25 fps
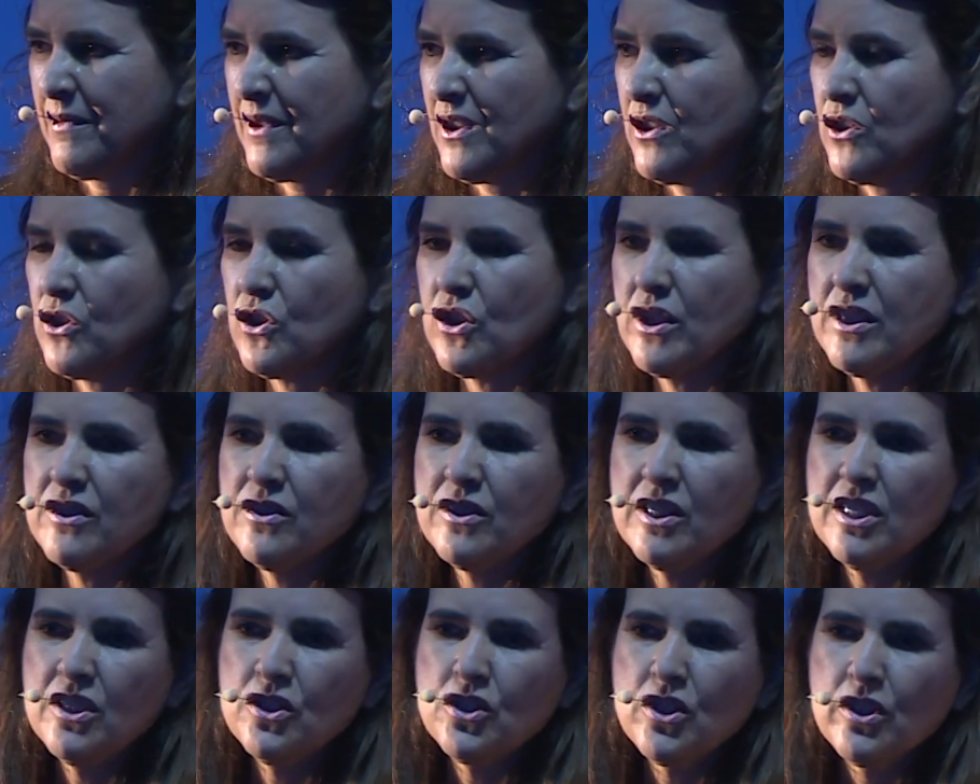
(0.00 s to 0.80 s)
She's
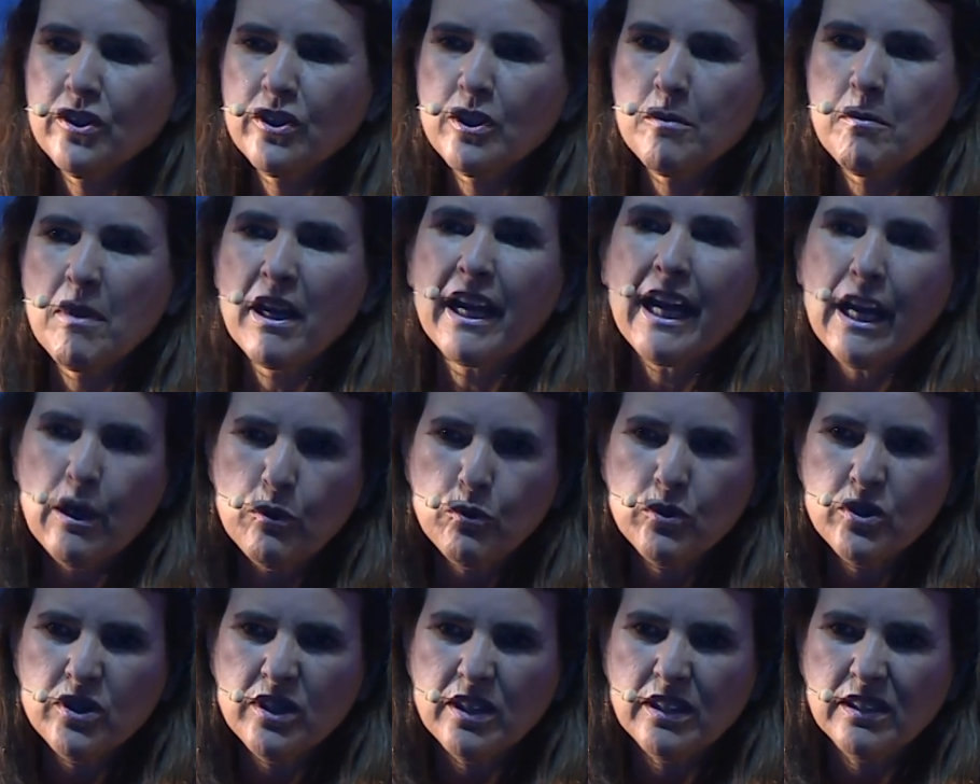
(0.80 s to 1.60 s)
teaching them
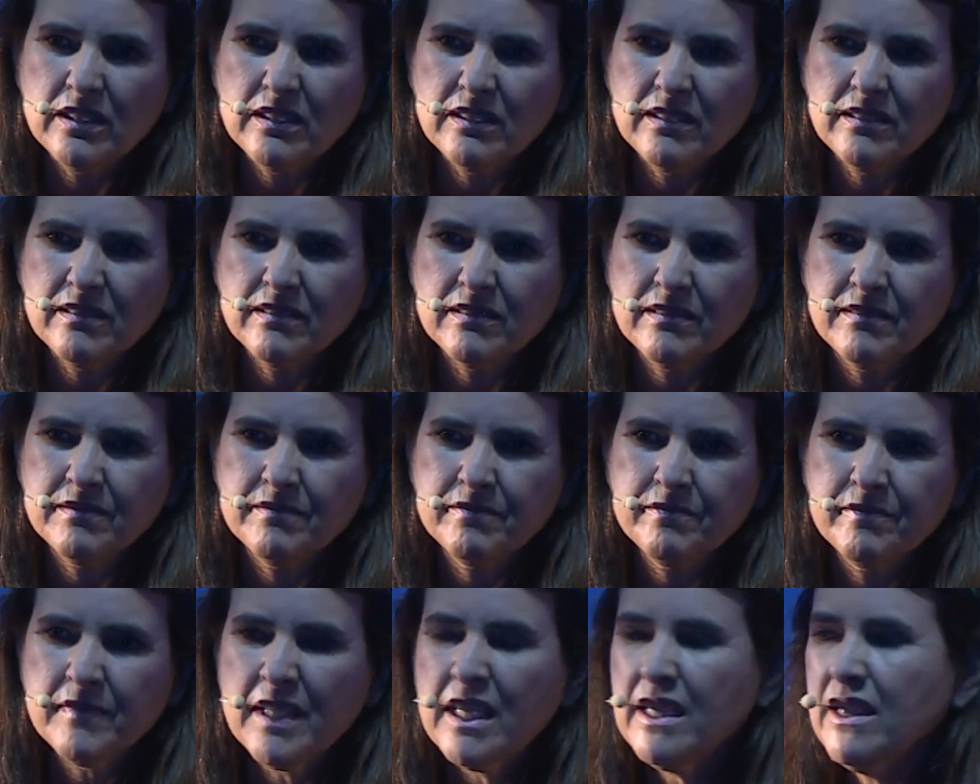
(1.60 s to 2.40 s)
accounting.
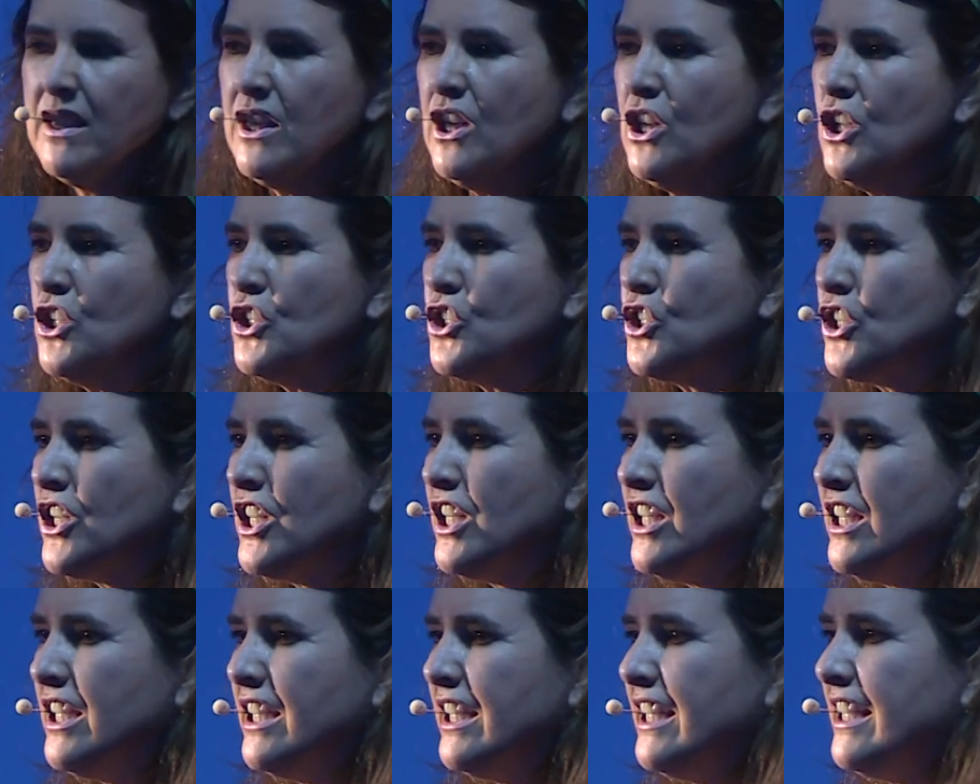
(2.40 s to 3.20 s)

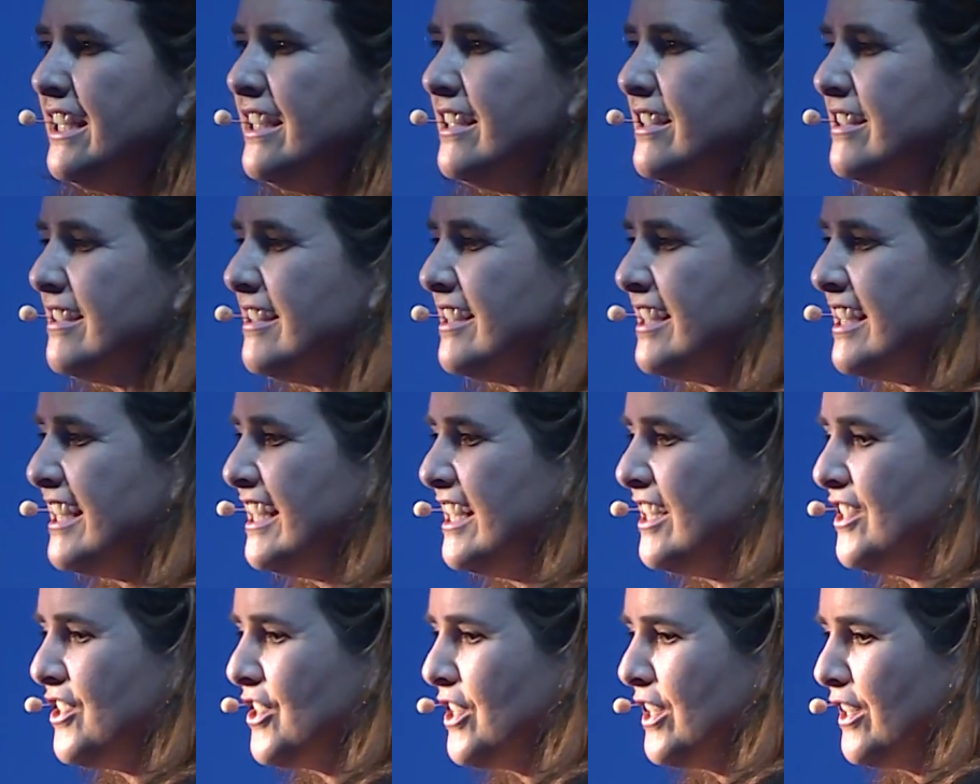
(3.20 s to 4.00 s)
She is
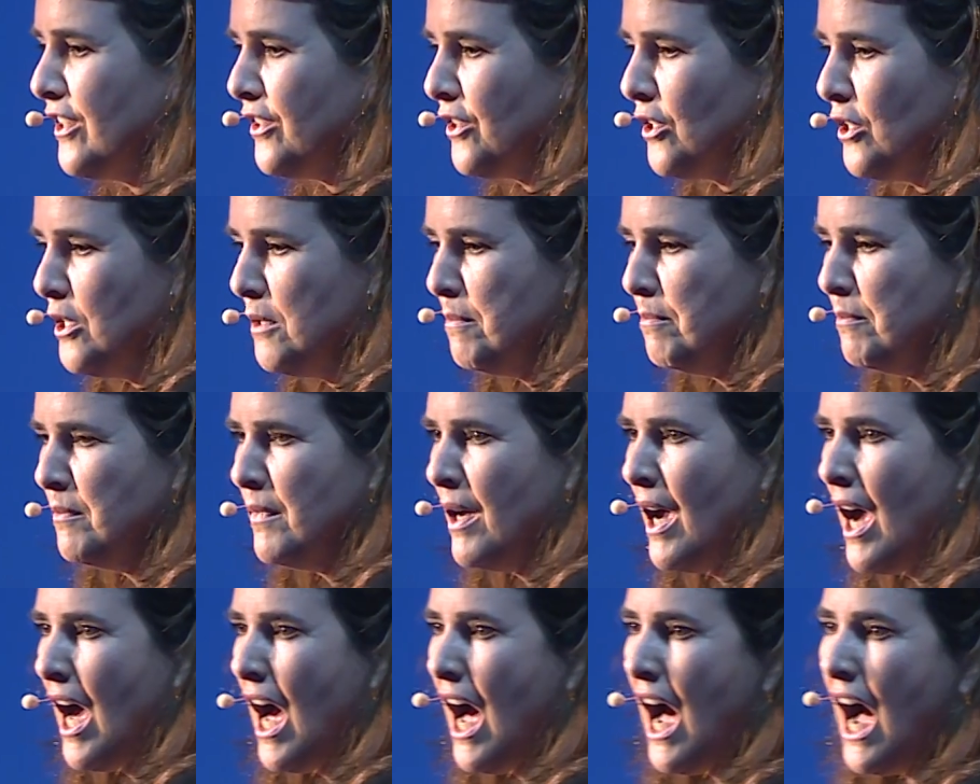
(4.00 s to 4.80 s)
teaching them
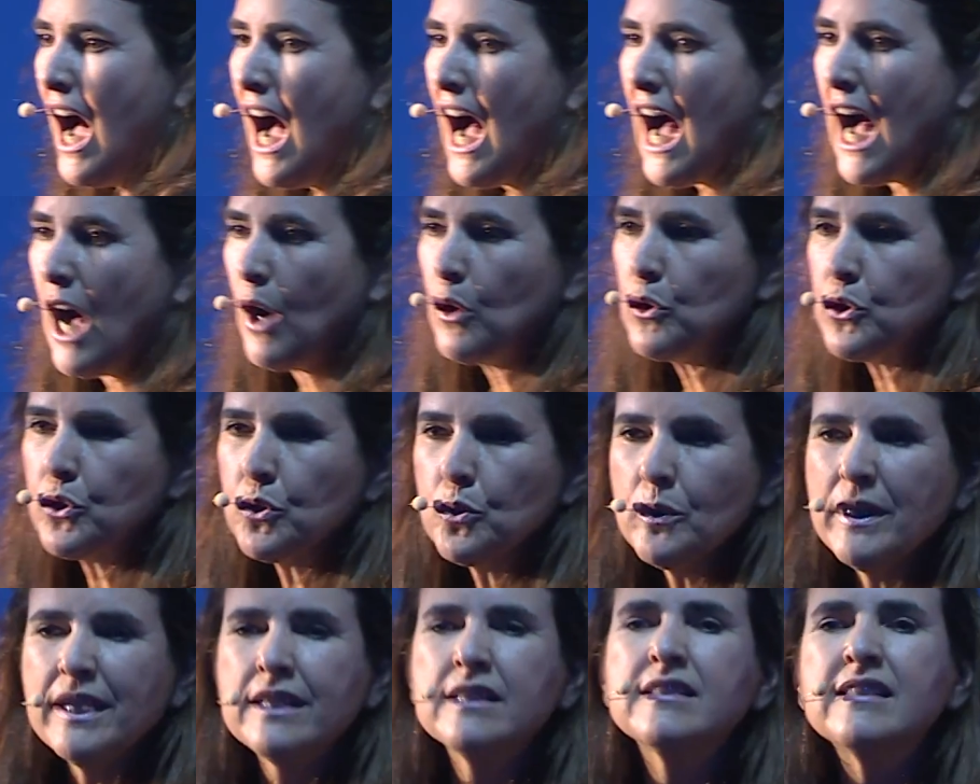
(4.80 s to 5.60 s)
how
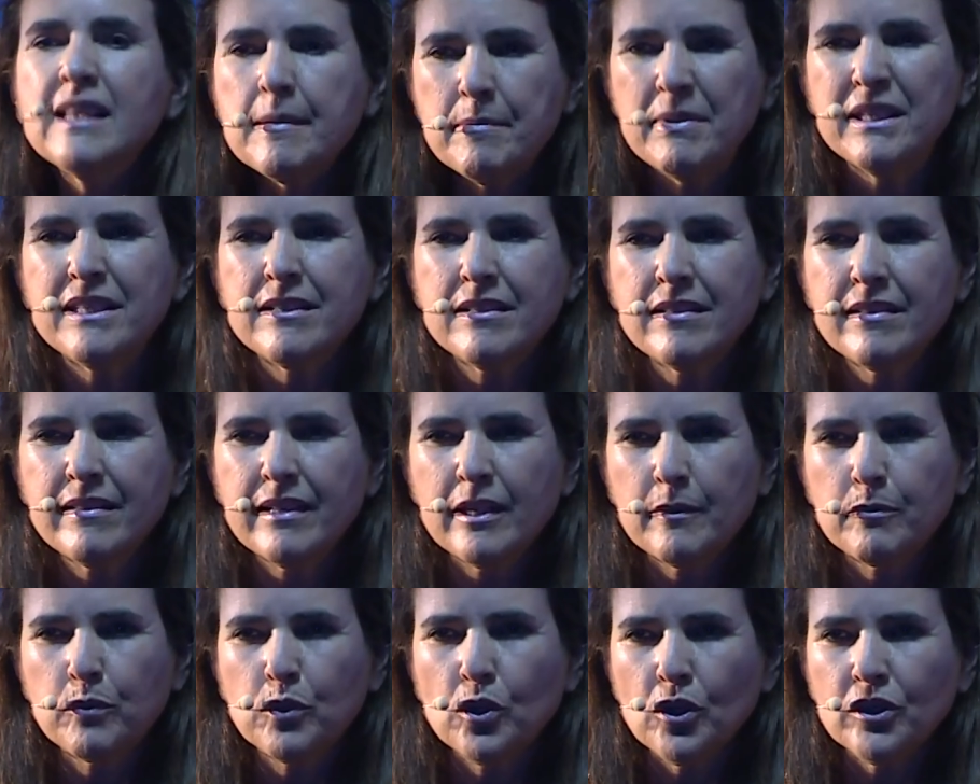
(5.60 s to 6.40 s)
to exhibit
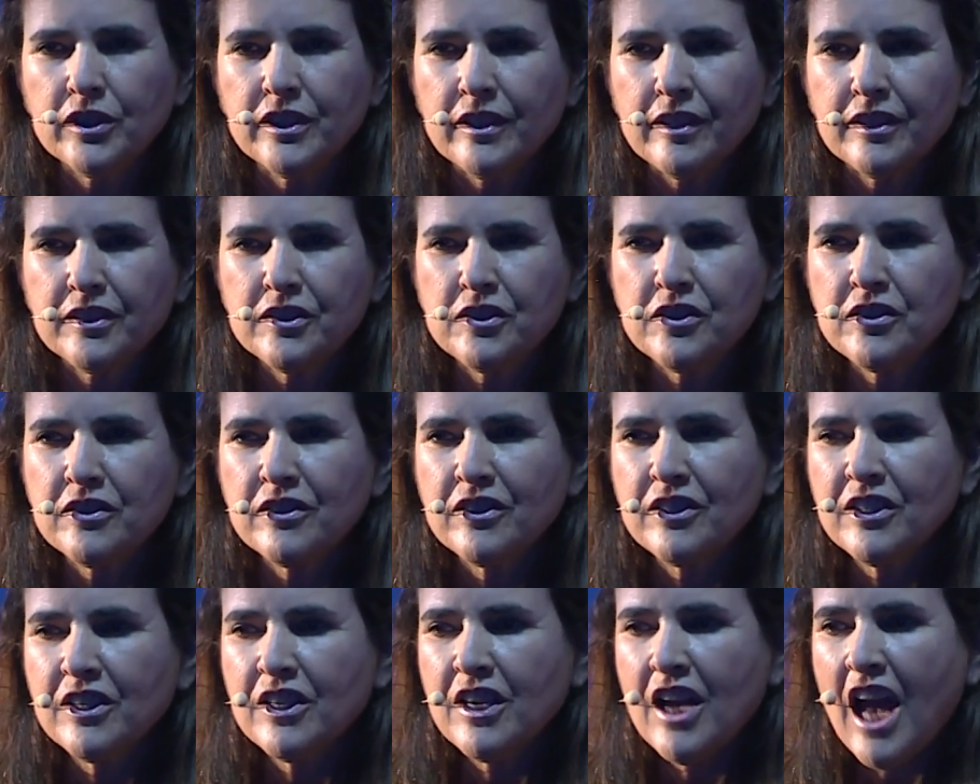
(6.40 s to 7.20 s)
their products.
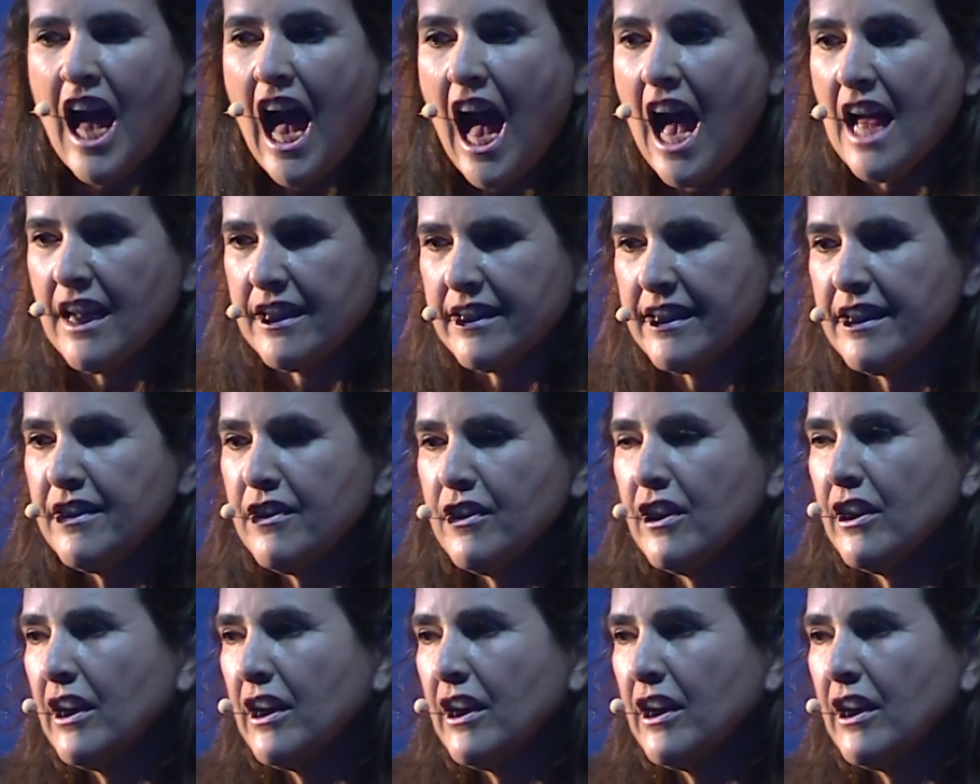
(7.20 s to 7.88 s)
And in the